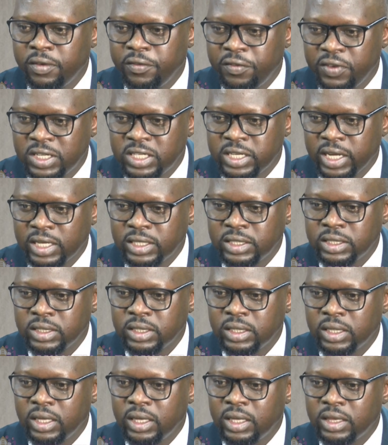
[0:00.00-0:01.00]

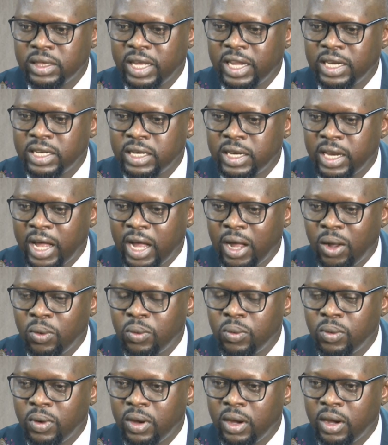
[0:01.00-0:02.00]
features that
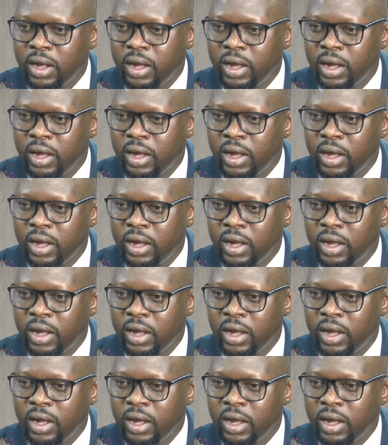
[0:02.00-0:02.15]
now,